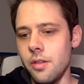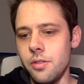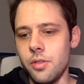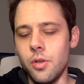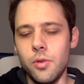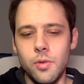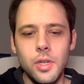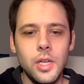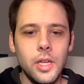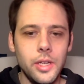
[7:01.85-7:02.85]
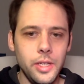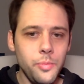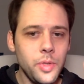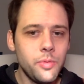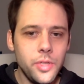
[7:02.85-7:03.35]
So
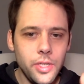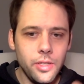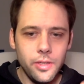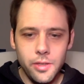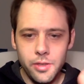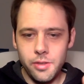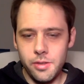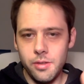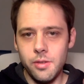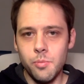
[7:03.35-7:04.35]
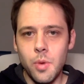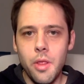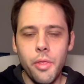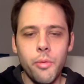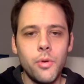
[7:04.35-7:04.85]
in between these
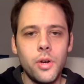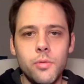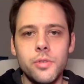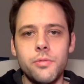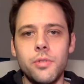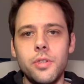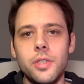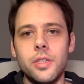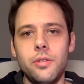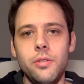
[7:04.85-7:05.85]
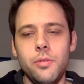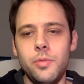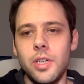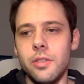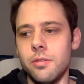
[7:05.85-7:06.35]
months I was running that
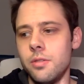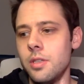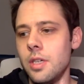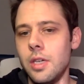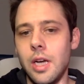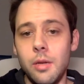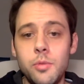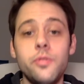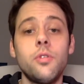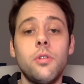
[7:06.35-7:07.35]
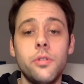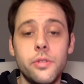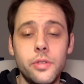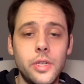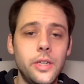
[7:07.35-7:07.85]
YouTube channel, I moved to
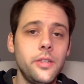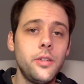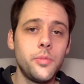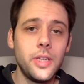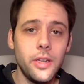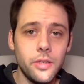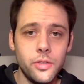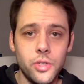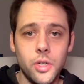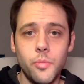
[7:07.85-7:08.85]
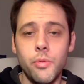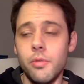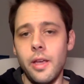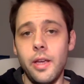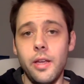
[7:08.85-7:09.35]
London. I ended up getting a job.
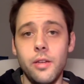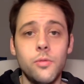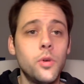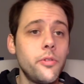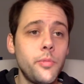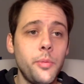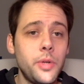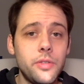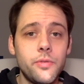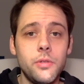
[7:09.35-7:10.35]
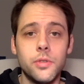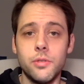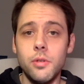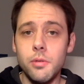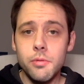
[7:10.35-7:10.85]
And one of my best friends
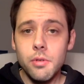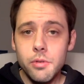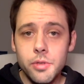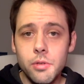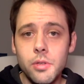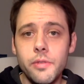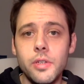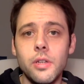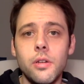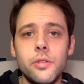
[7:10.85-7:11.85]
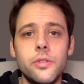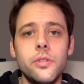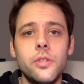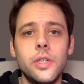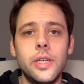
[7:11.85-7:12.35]
was also living in
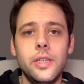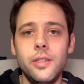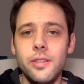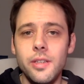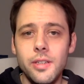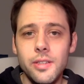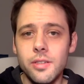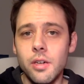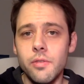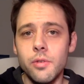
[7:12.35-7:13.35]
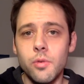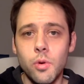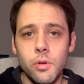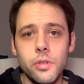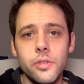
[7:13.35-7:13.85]
London. And he discovered a
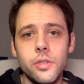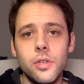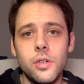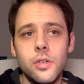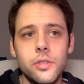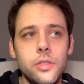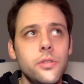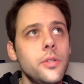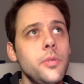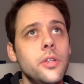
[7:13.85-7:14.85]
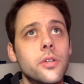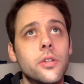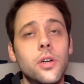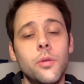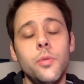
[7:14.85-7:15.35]
course on
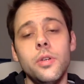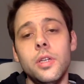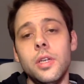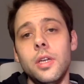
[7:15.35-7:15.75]
Udemy.com.